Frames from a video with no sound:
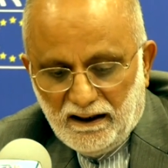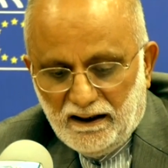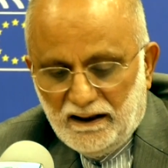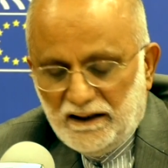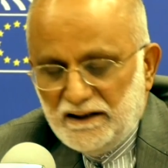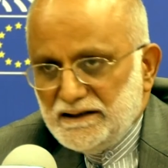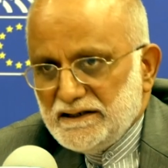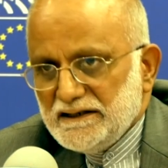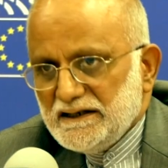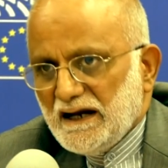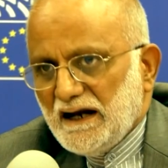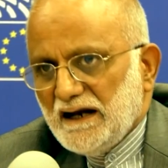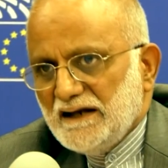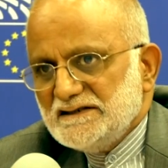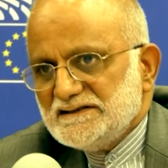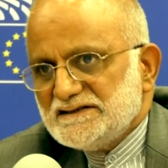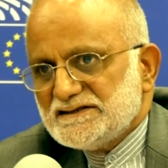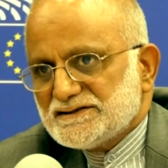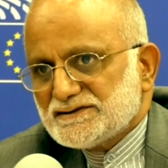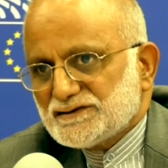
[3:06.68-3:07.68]
India
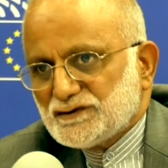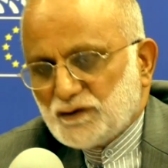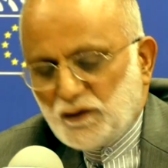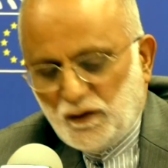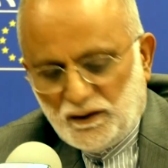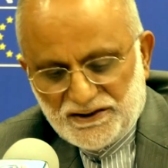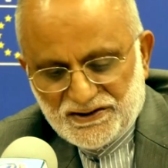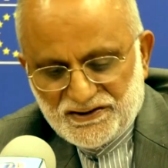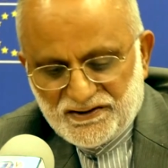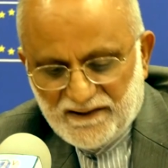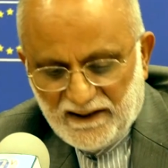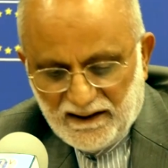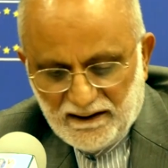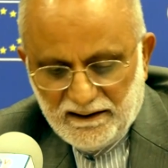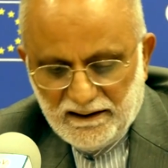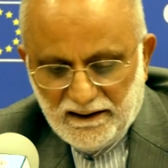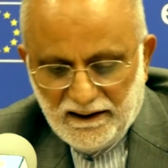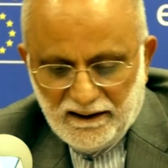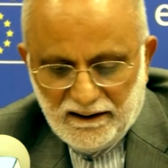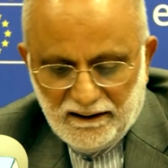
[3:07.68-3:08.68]
is
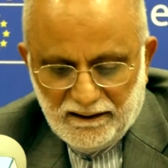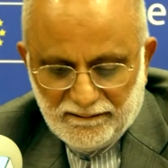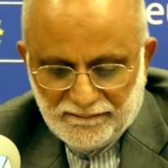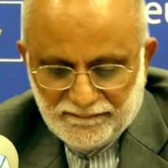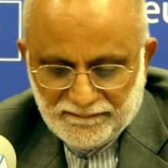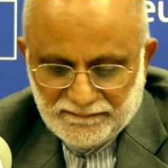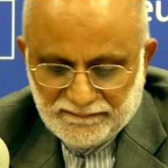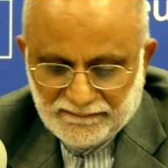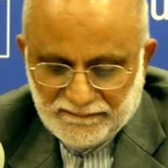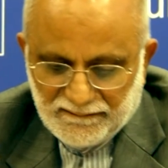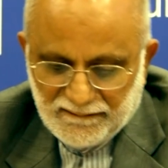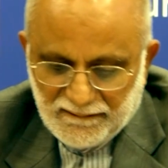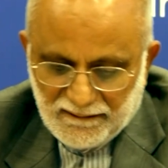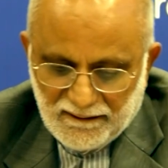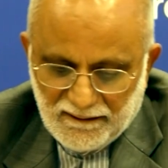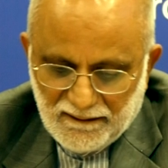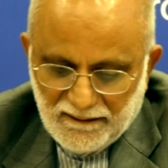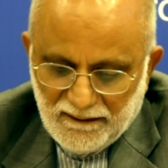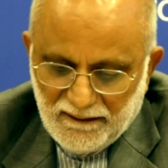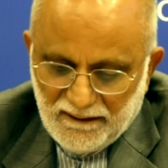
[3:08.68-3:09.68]
constantly
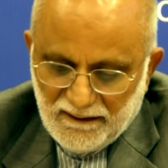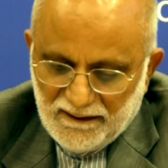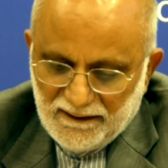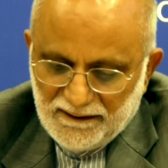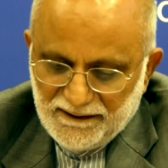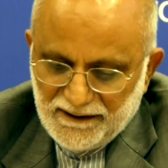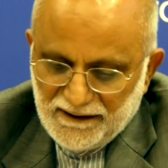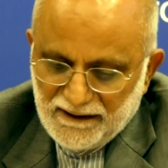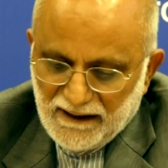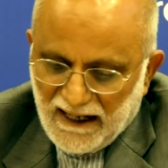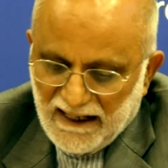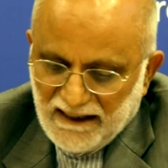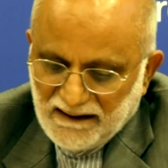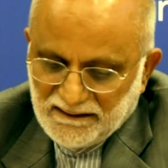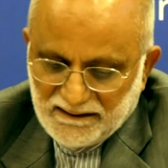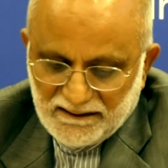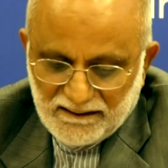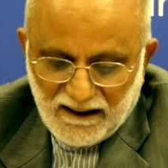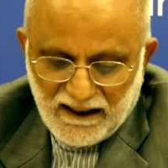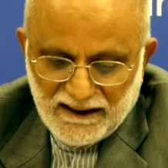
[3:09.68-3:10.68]
denying
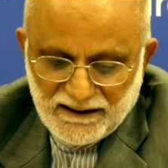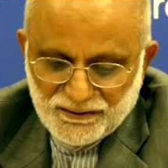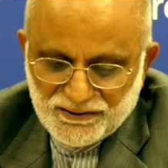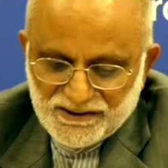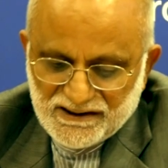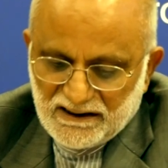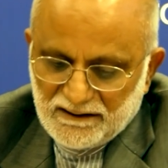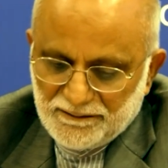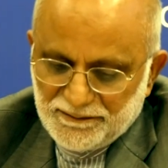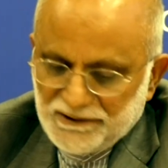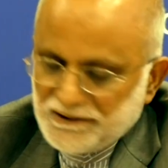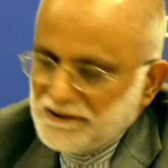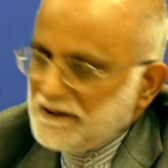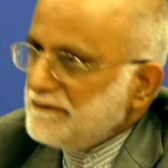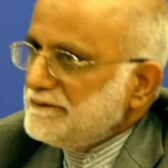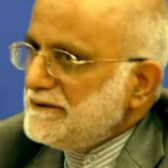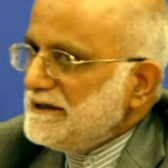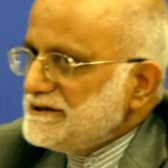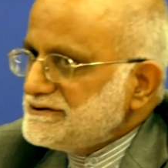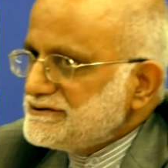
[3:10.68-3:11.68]
the right to
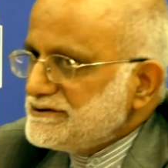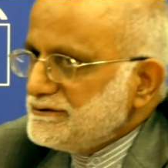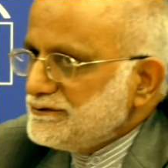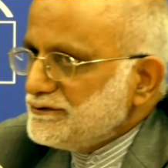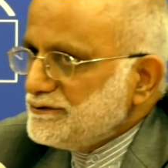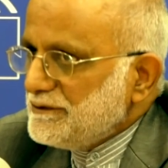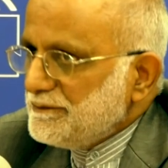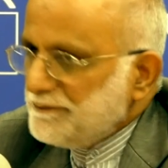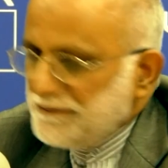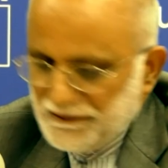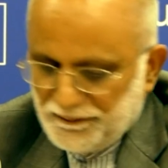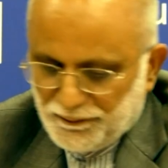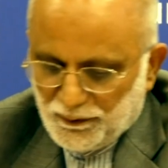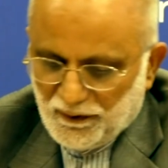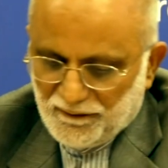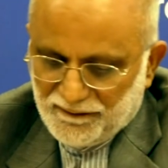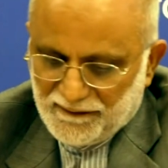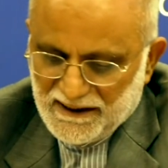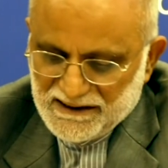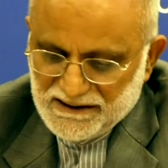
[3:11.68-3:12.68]
self-determination to the people
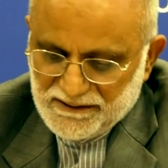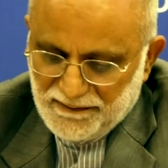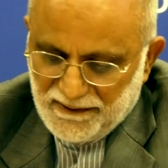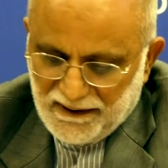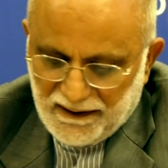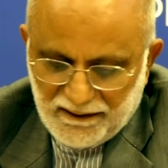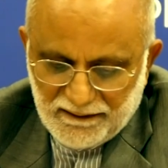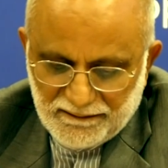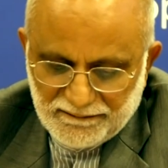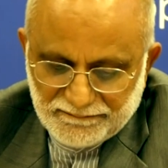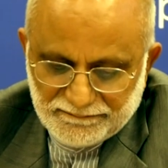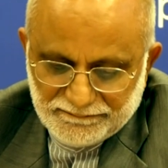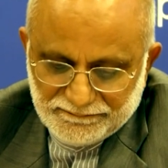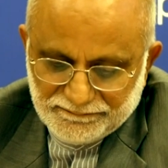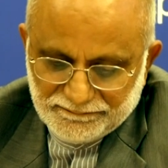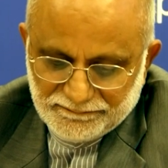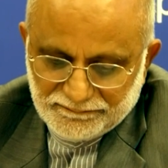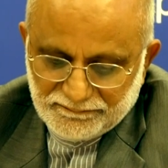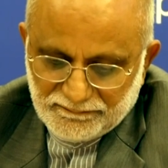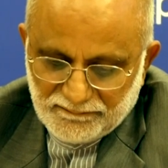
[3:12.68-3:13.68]
of Kashmir,
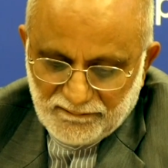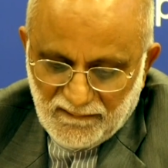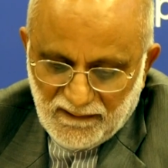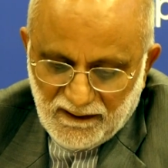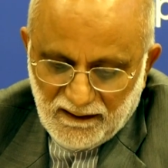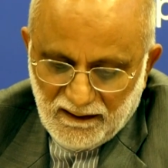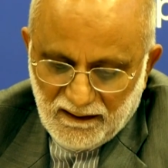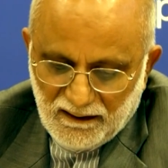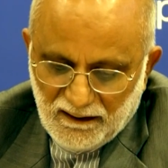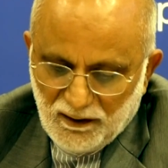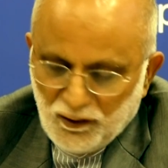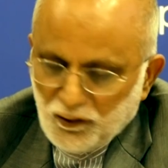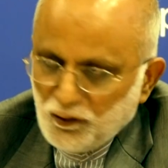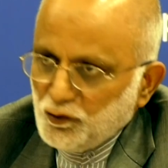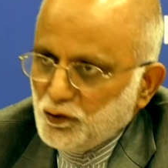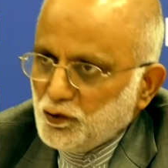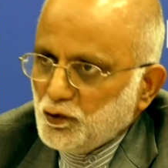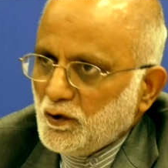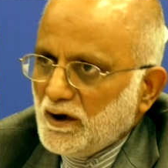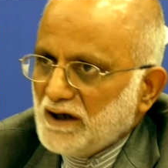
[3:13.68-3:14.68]

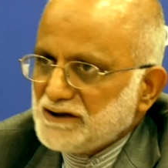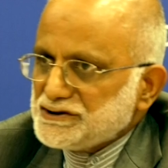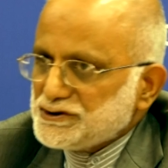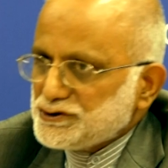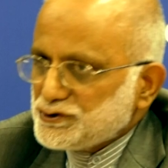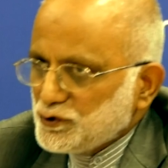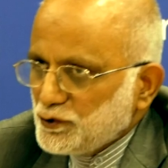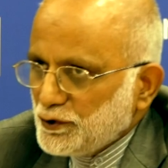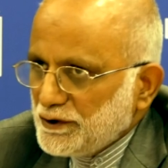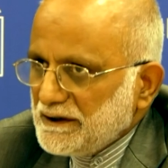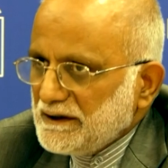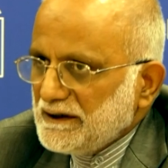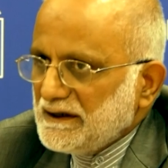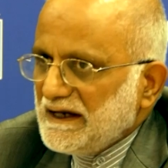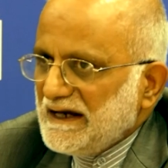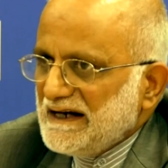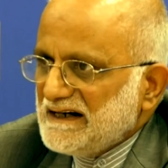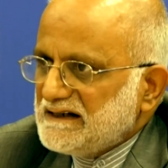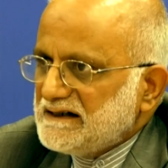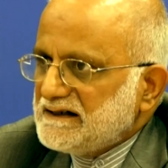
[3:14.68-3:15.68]
who are showing
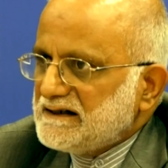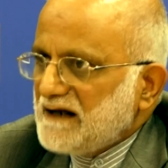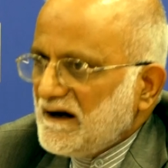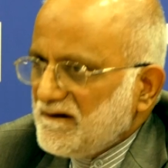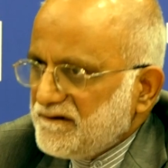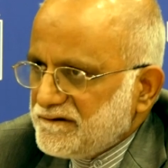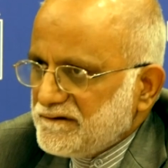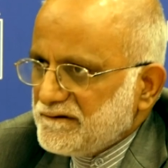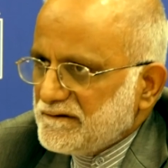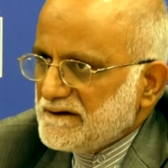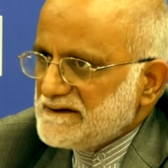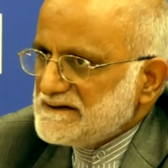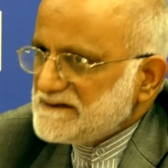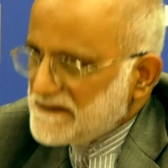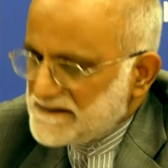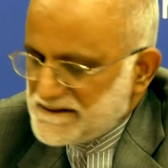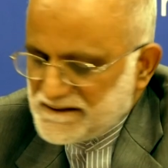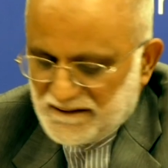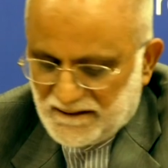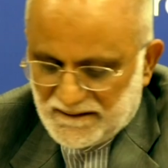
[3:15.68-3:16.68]
a tough
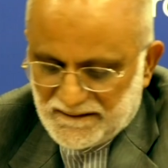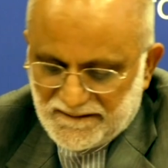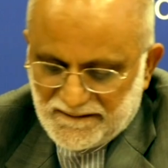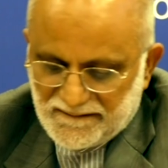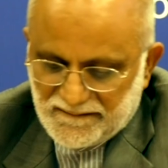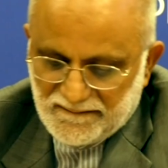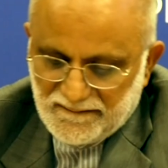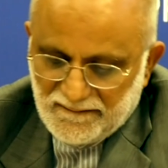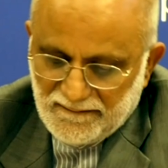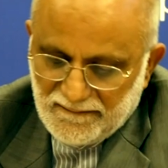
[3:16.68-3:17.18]
resistance